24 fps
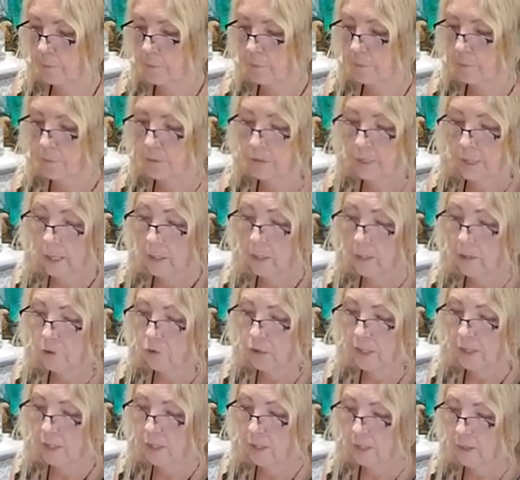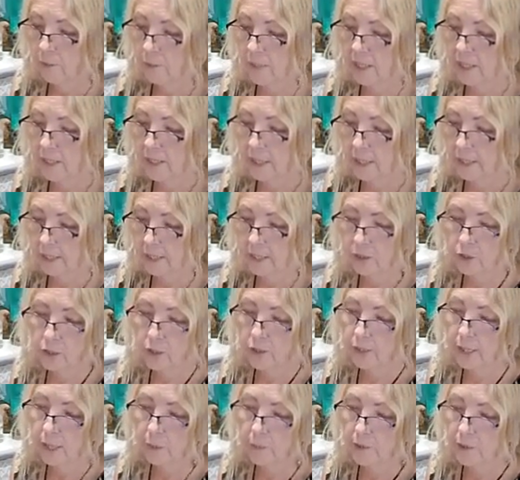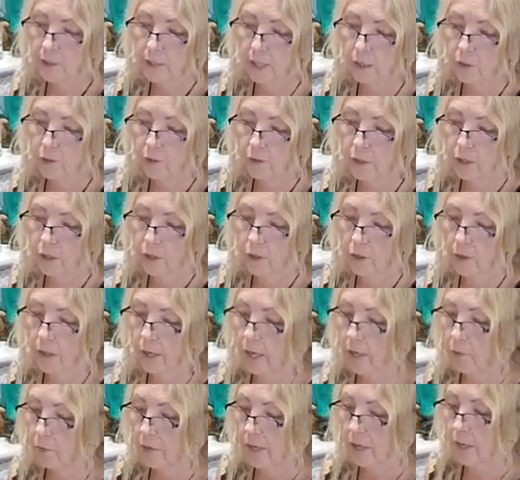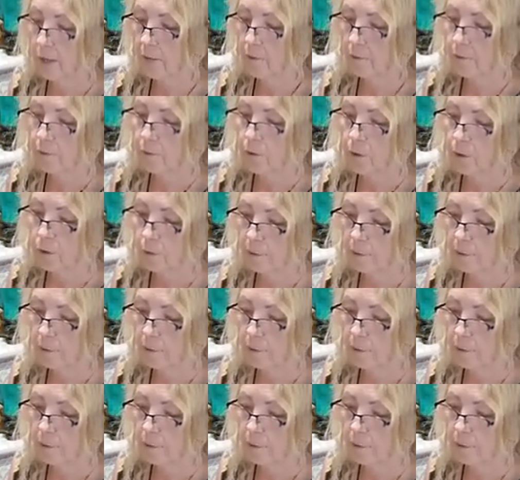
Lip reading: salad dressings, basically it's just apple cider vinegar, and we have fir